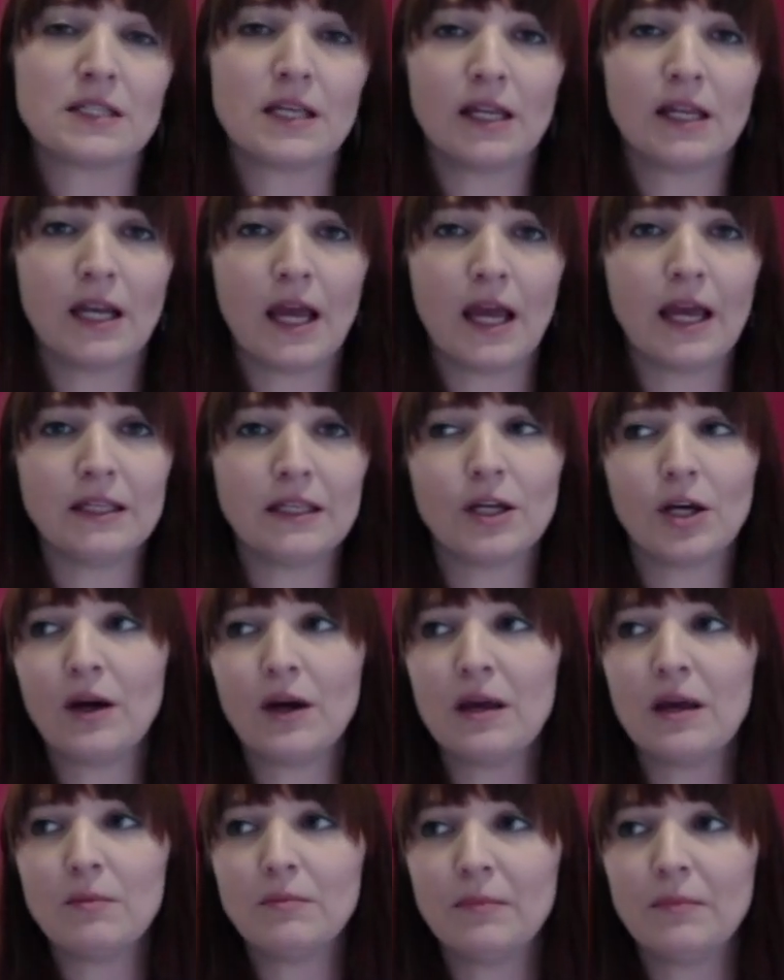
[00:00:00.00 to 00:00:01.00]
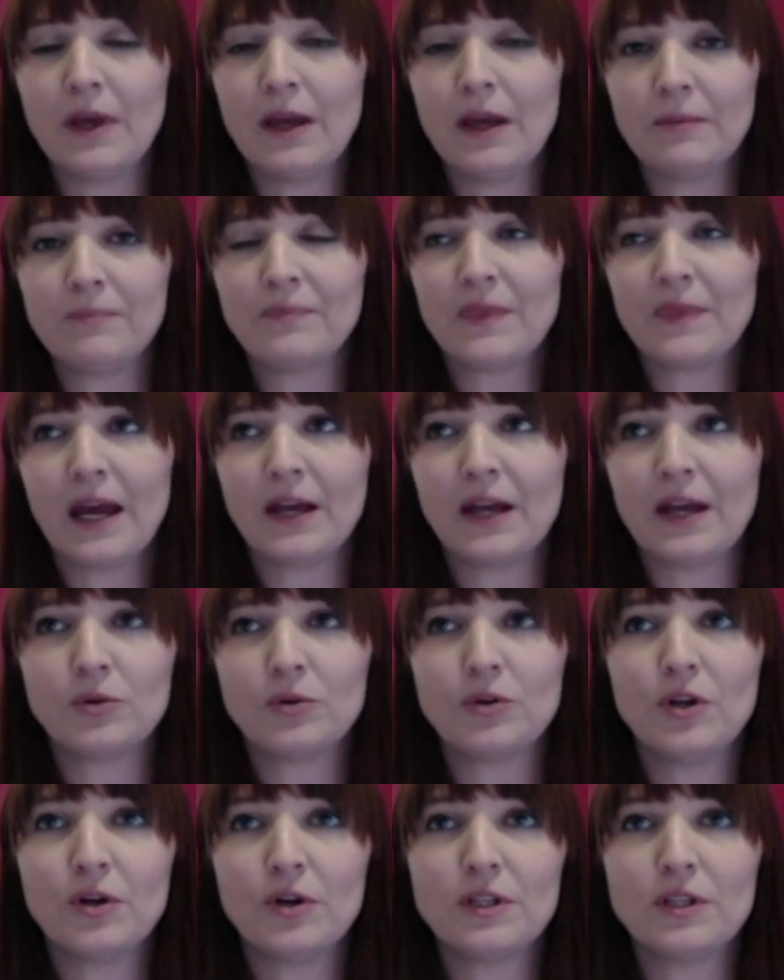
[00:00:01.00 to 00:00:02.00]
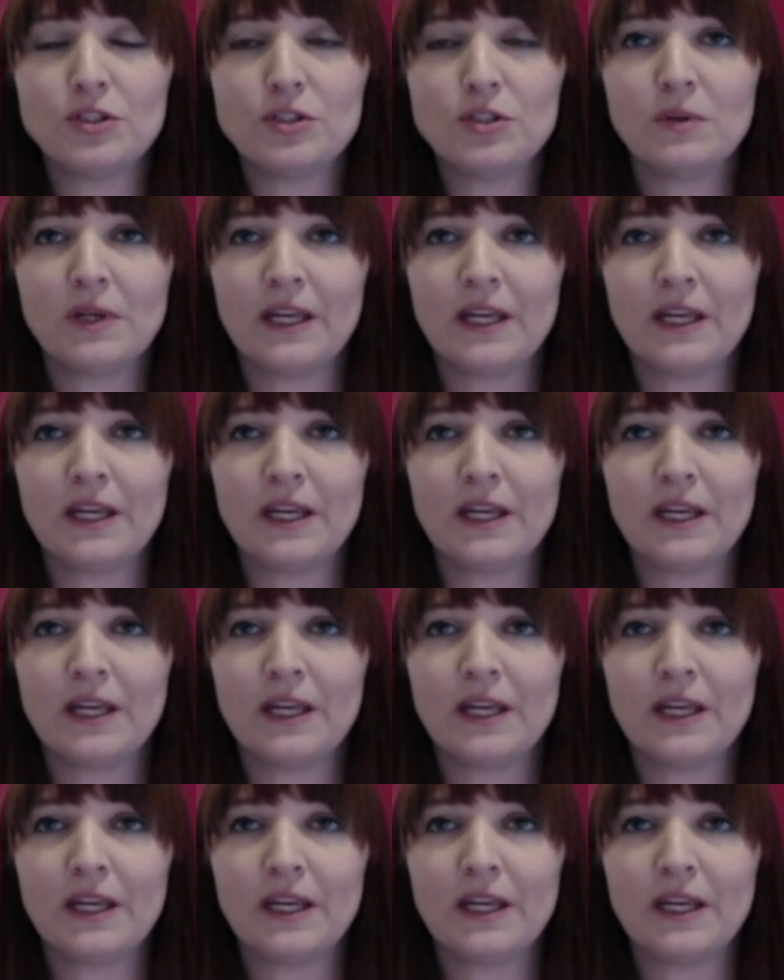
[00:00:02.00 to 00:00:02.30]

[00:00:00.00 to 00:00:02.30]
And, and I don't know that you